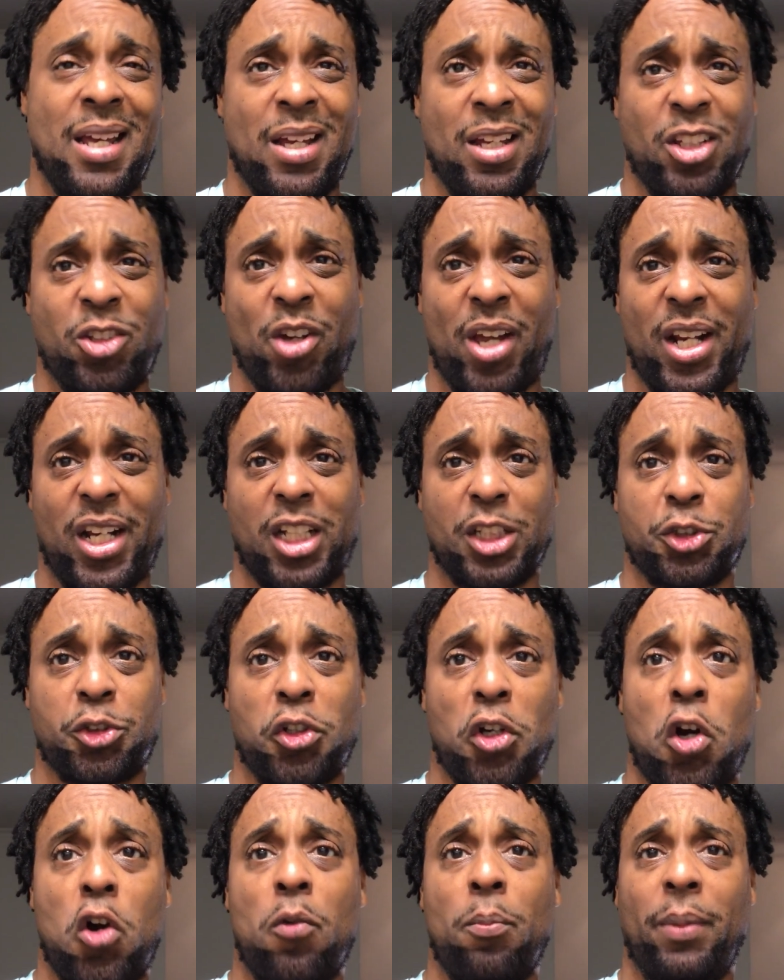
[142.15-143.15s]
trying to
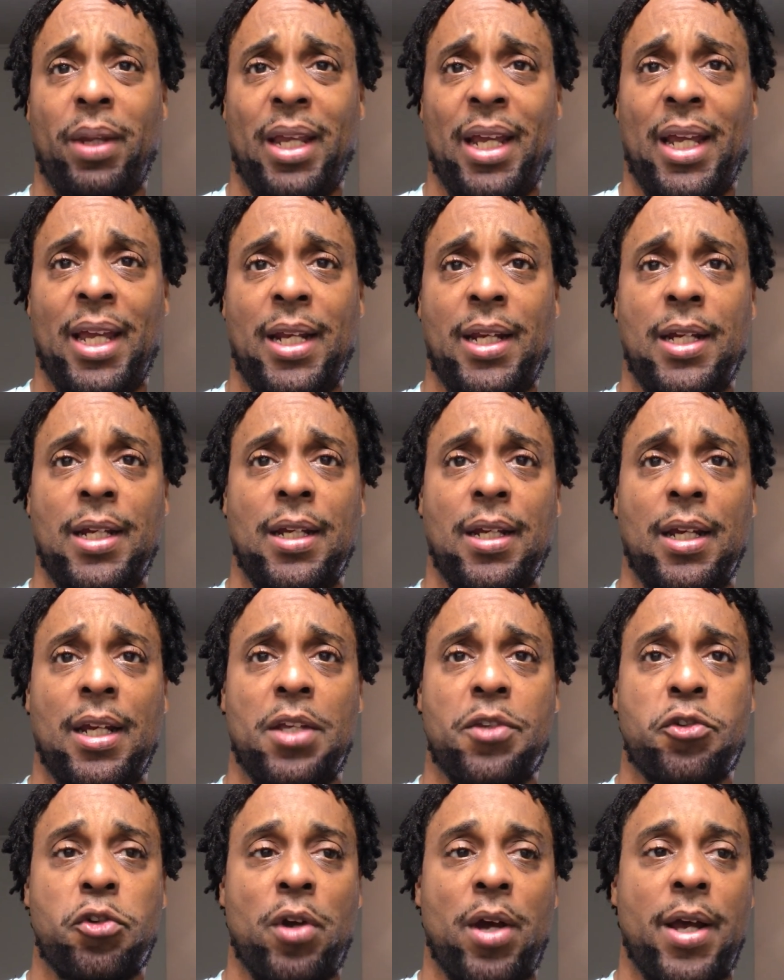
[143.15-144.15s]
control men
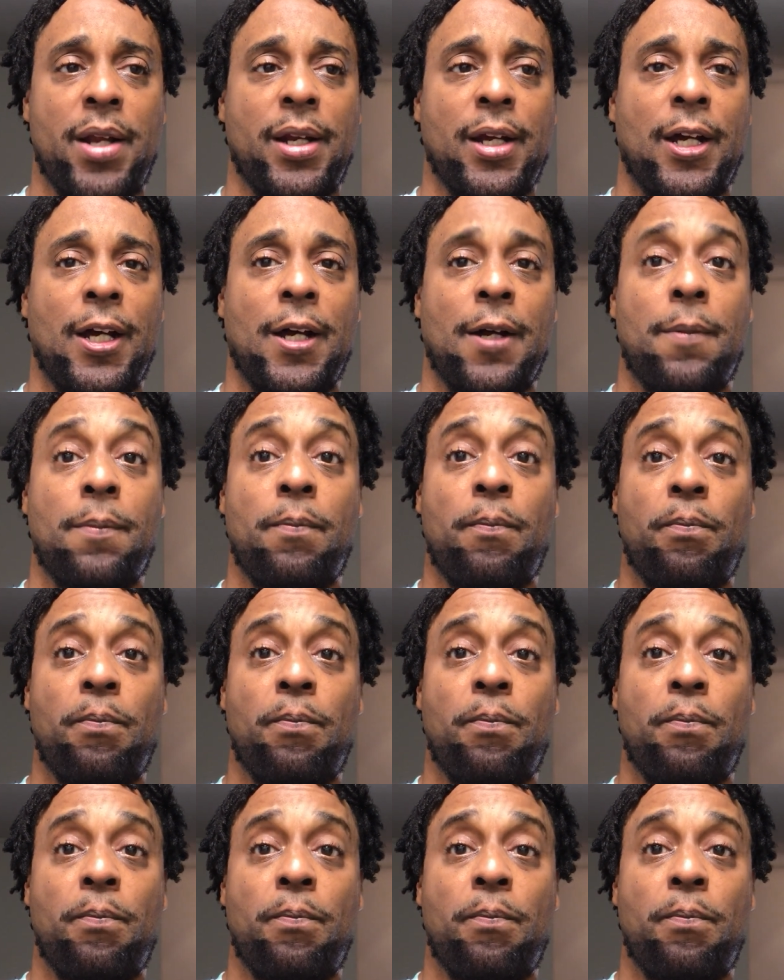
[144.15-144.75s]
and trying to